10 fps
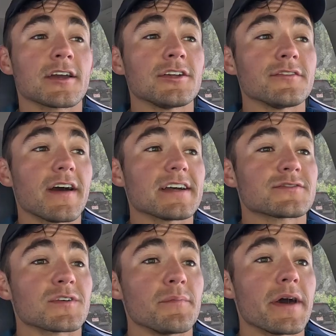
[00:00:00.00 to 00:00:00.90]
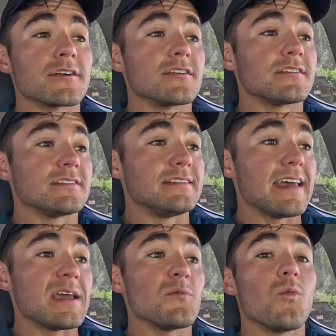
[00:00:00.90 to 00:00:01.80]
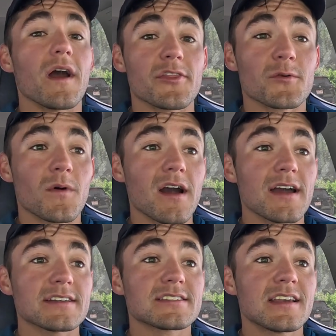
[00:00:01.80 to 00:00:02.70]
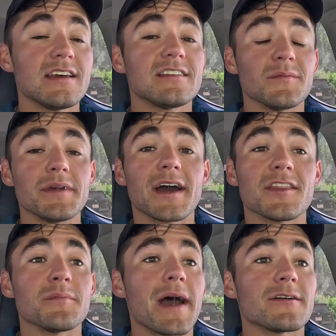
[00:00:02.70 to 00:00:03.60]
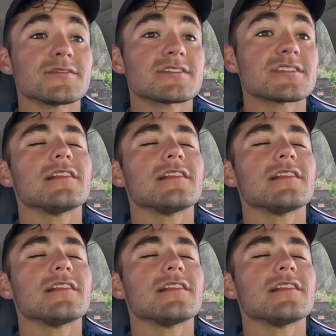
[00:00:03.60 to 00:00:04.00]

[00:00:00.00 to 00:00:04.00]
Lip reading: couldn't have asked for a better day weather-wise to be out in the mountains.